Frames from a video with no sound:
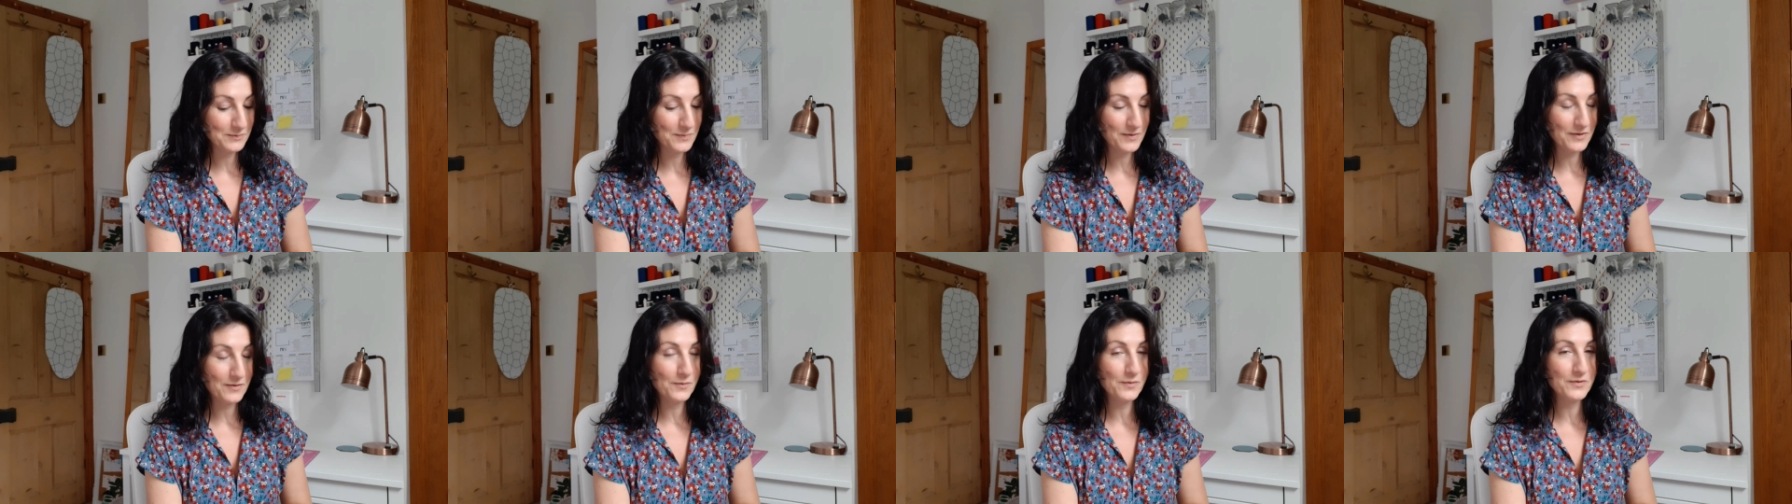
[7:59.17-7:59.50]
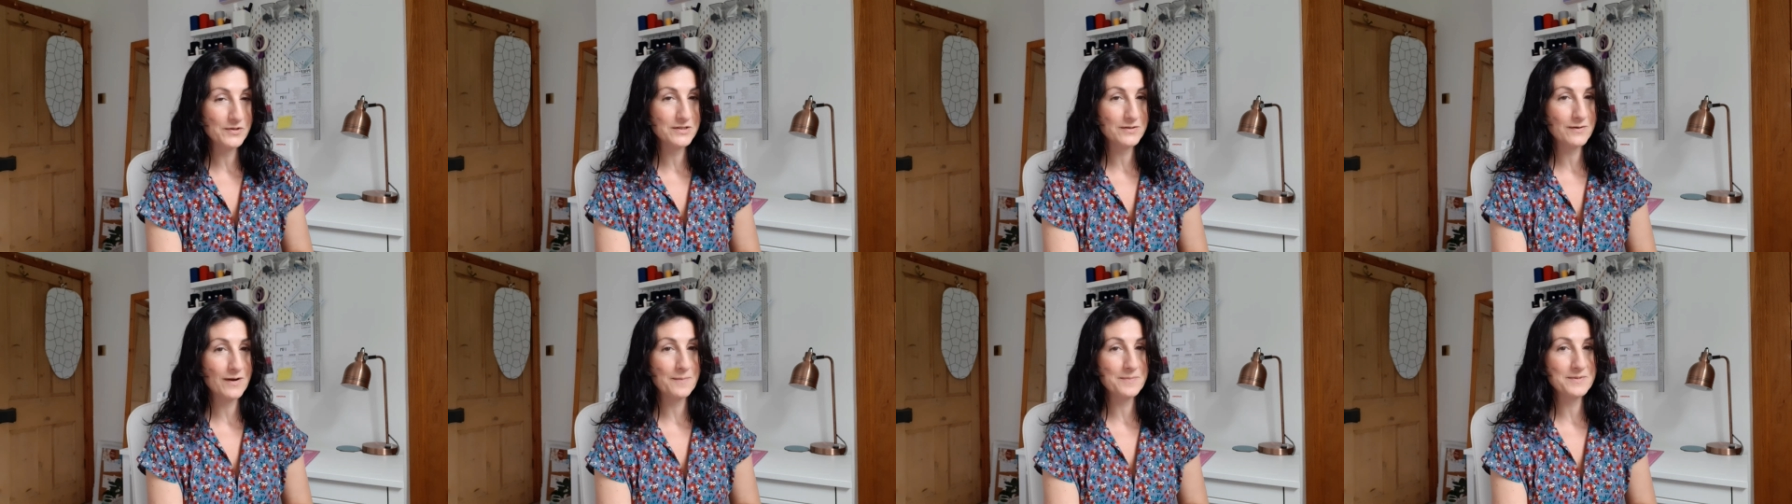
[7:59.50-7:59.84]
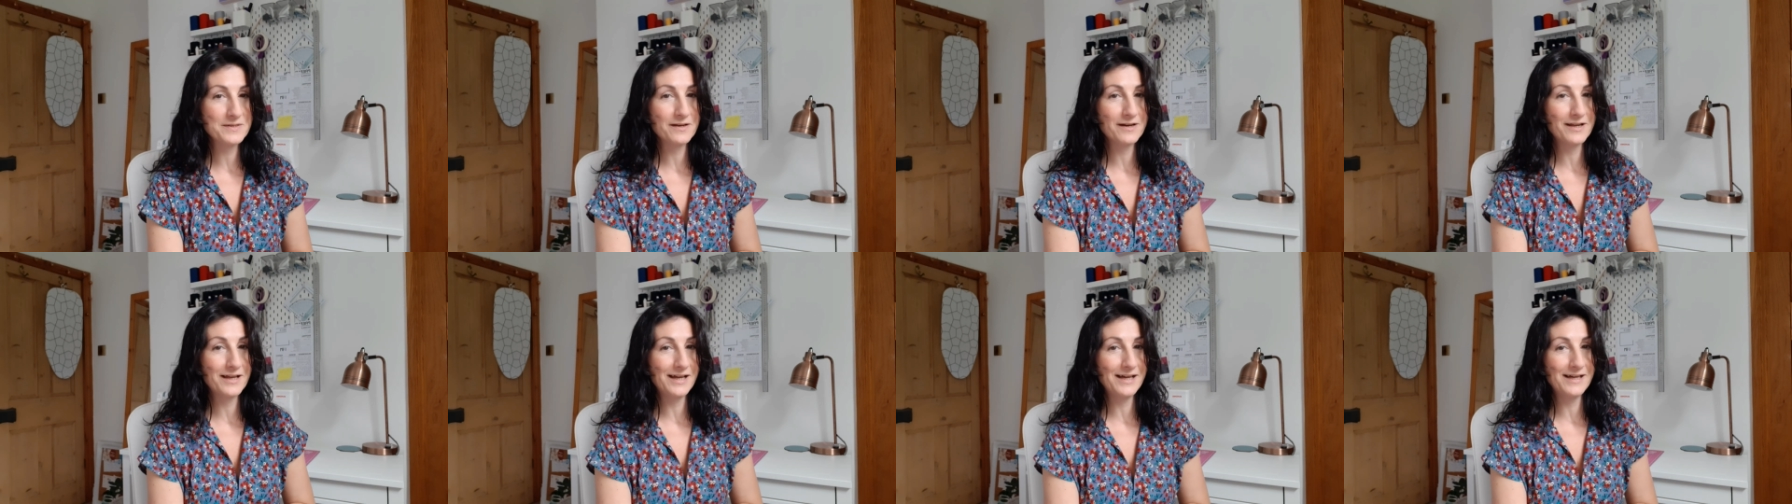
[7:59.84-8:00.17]
with all the scraps
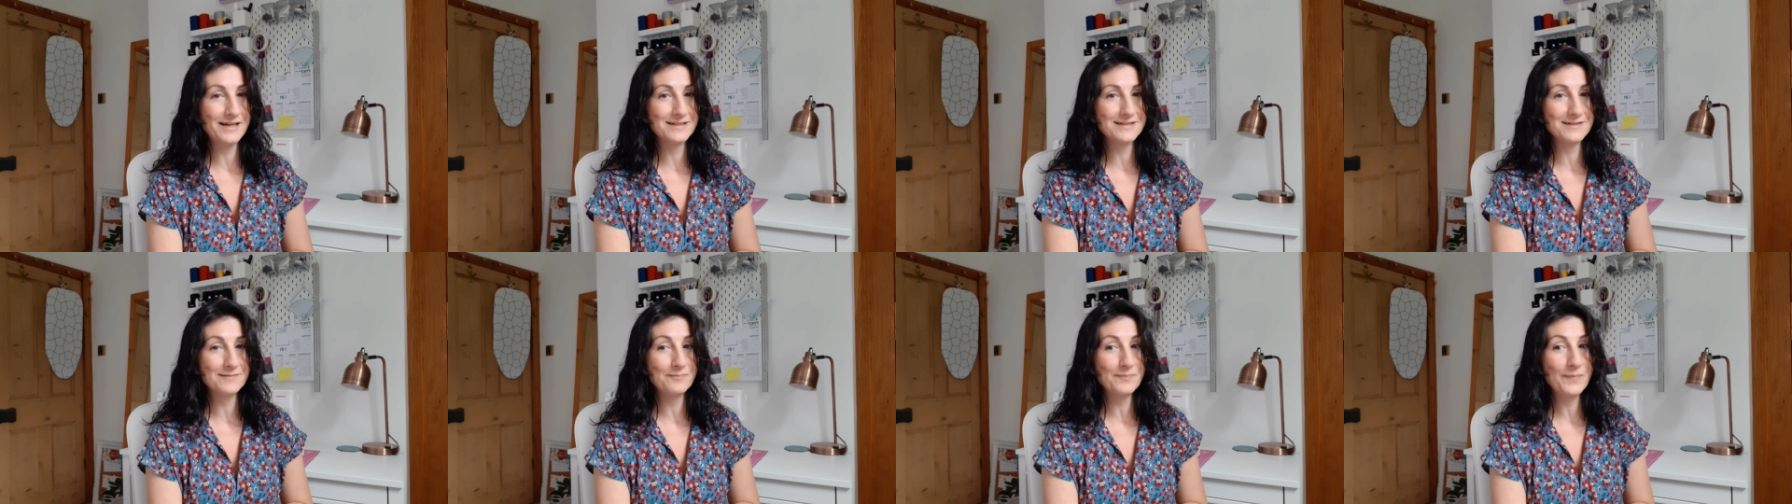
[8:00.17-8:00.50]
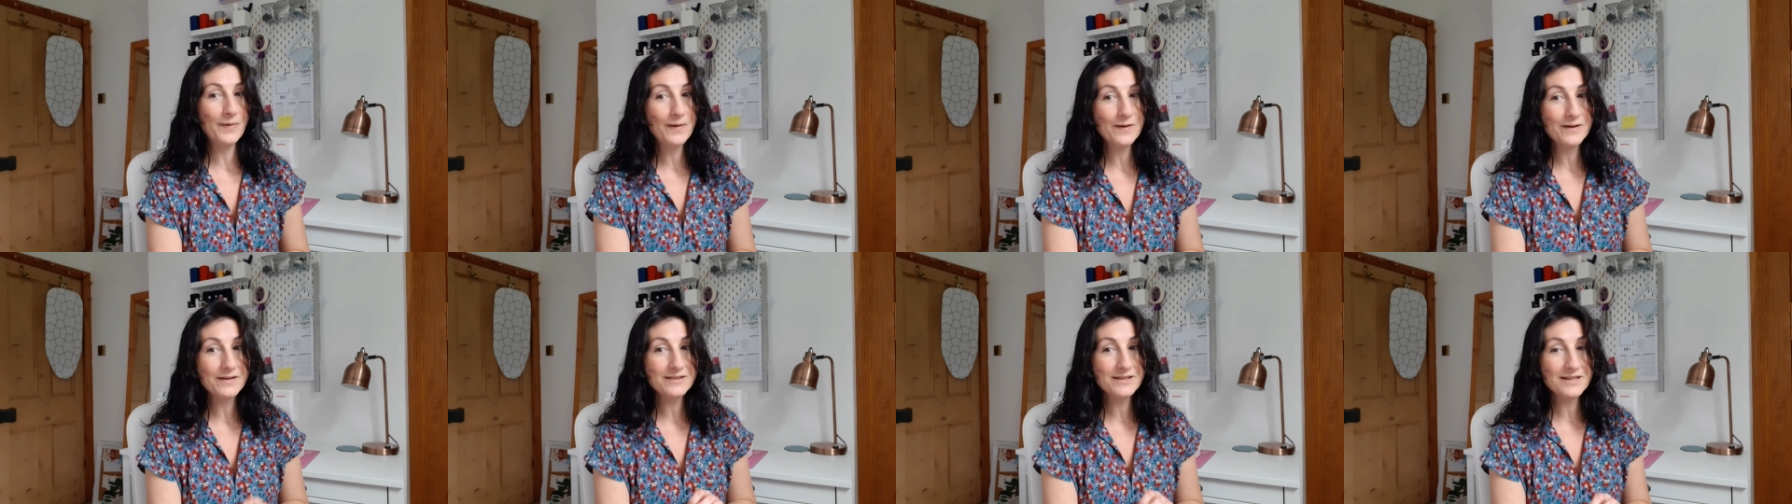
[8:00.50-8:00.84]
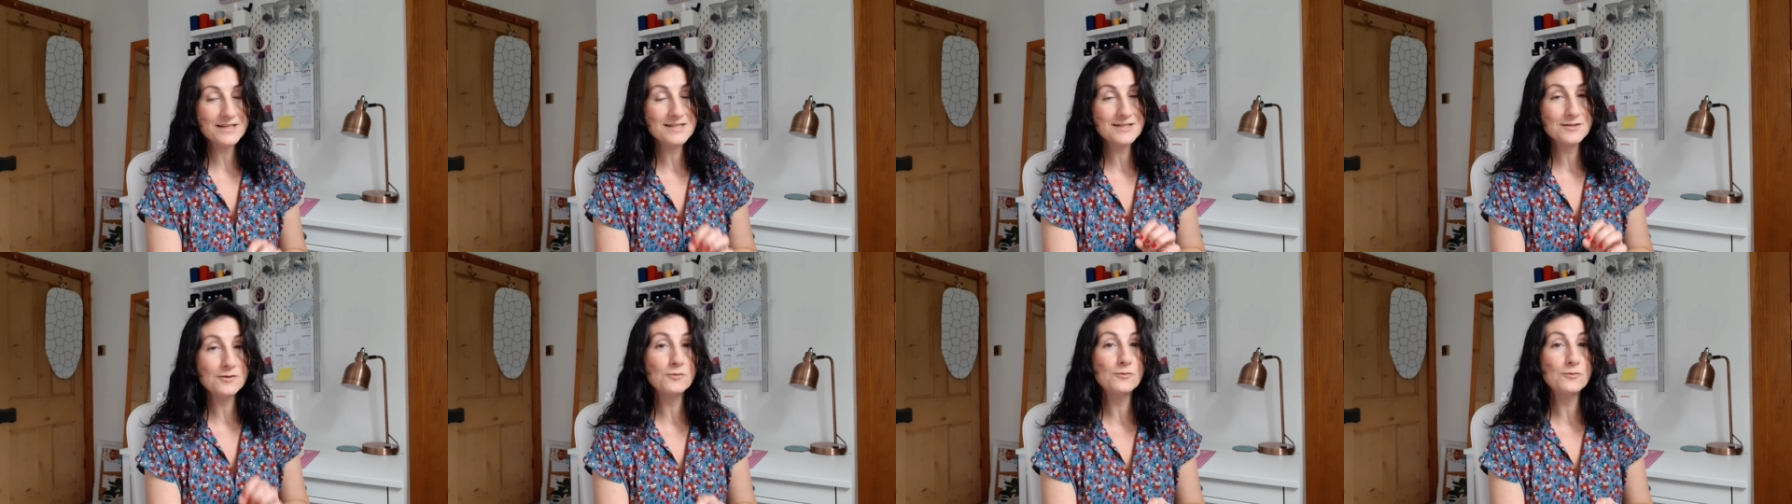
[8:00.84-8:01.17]
I had, but there's still